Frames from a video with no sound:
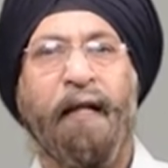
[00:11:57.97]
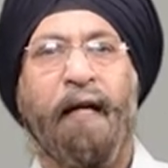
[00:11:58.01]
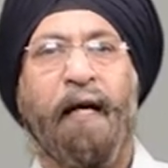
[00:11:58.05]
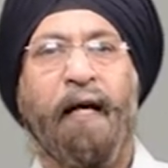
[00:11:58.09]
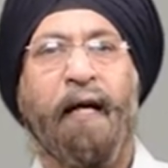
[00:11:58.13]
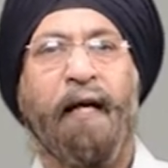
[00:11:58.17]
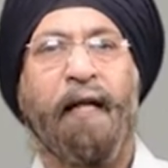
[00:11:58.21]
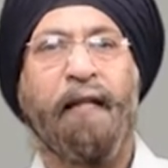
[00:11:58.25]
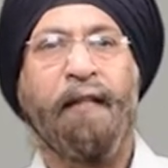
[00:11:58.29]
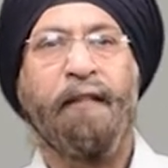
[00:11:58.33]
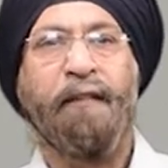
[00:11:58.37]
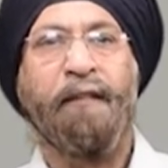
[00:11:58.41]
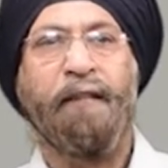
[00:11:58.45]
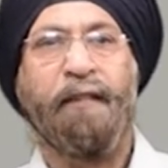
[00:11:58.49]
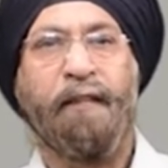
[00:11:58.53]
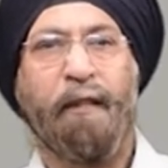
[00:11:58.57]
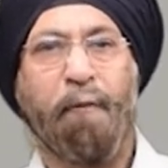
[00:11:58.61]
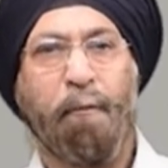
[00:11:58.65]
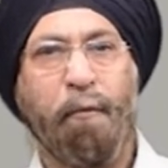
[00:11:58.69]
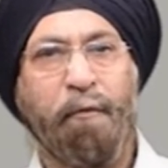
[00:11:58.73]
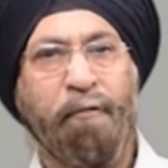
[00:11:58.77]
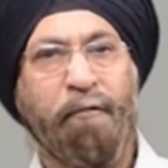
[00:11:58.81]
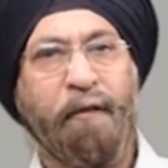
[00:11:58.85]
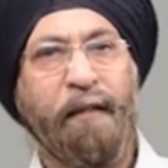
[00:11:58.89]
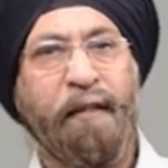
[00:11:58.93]
are some
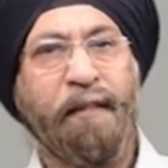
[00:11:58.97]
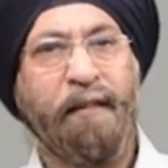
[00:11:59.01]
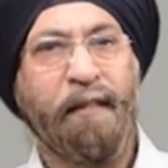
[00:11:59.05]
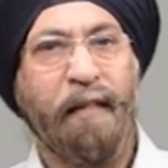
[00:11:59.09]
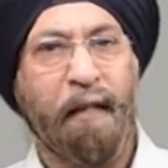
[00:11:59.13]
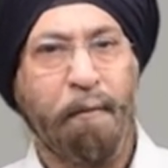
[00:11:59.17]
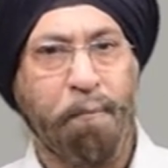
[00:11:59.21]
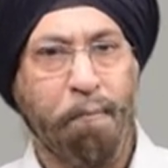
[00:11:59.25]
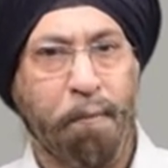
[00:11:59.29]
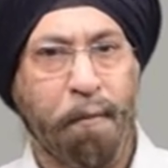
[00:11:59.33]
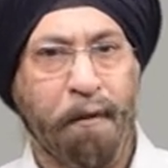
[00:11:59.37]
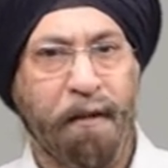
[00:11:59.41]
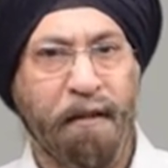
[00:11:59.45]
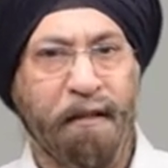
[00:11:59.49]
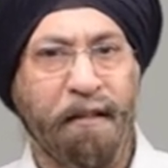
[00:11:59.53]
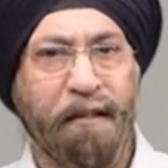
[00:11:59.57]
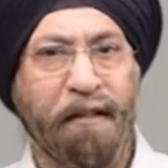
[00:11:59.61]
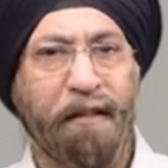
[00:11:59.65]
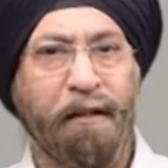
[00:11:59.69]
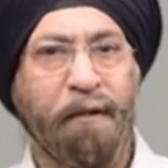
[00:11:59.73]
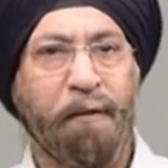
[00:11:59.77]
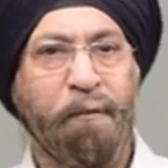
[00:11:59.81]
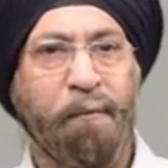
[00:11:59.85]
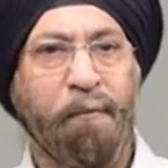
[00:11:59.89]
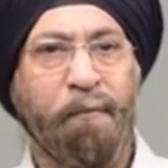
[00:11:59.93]
of the
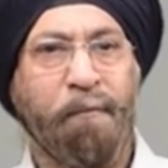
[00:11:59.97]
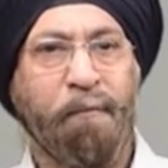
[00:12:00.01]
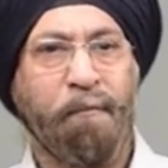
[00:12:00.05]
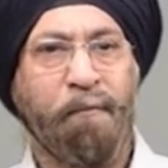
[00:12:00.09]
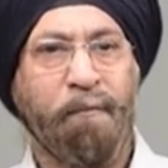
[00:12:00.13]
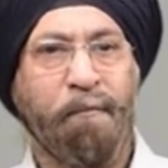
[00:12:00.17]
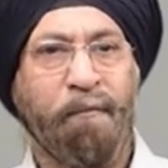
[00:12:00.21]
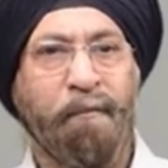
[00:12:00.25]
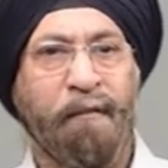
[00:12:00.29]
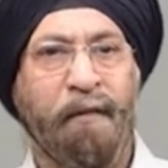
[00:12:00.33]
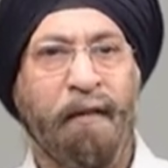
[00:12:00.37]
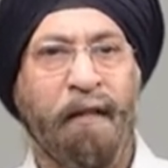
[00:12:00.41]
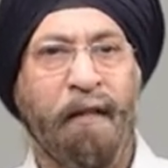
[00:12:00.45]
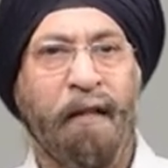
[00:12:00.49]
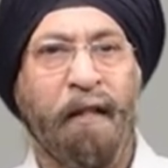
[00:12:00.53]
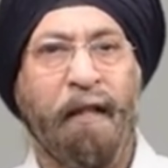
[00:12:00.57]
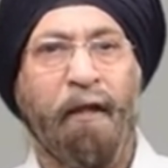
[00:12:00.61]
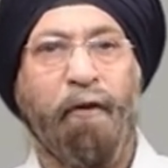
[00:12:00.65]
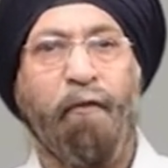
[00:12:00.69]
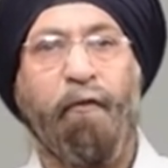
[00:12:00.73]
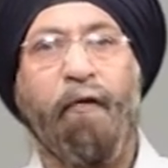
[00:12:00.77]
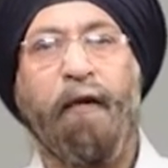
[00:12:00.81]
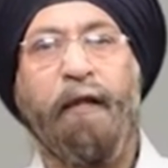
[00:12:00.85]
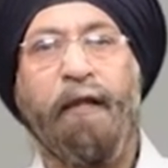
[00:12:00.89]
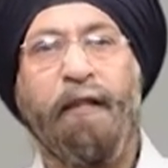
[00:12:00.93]
examples.
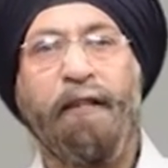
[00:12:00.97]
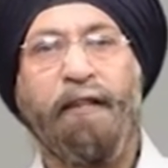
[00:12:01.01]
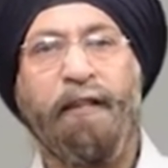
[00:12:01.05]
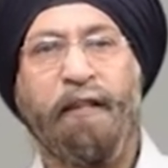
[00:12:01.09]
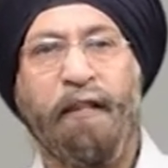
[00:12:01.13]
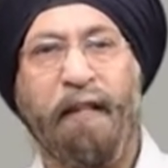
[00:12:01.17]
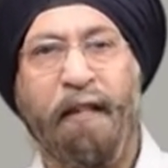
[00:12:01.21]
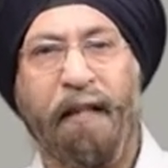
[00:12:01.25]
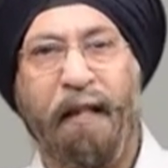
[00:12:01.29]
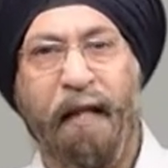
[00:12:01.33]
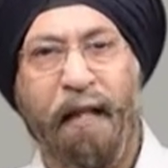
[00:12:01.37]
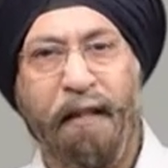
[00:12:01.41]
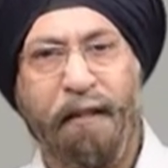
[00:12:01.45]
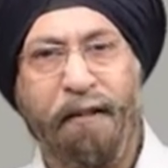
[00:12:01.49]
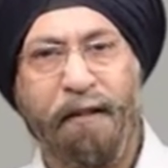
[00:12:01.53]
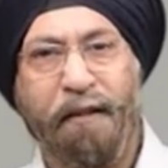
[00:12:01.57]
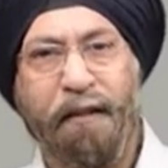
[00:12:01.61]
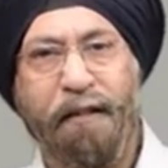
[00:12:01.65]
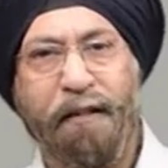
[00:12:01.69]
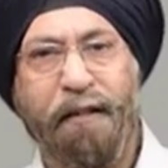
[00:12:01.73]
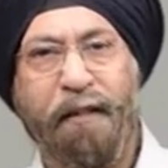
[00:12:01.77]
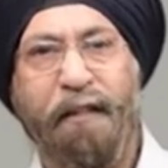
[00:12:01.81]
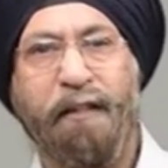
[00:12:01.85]
World's largest